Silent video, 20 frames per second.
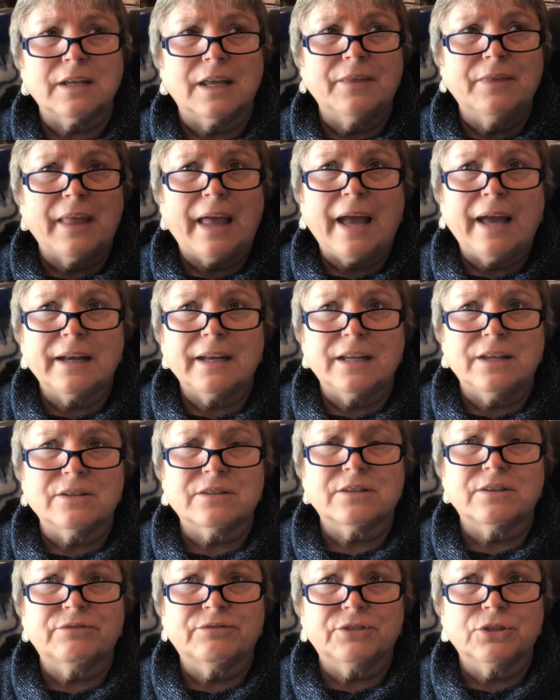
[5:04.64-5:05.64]
and that
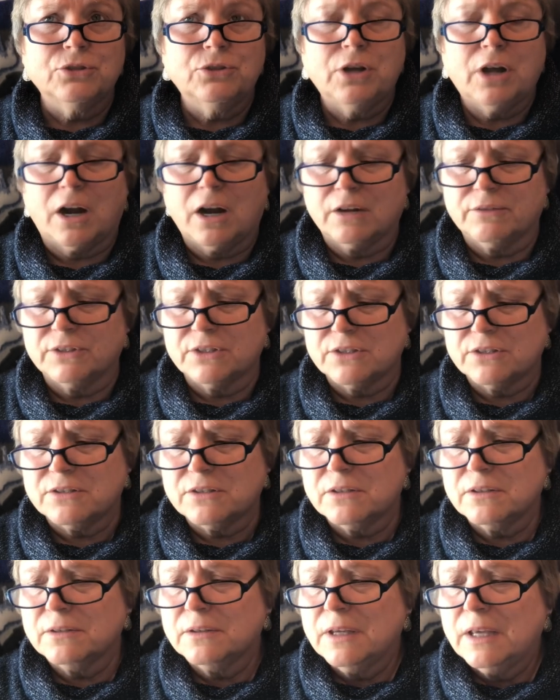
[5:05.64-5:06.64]
is the fruit harvest.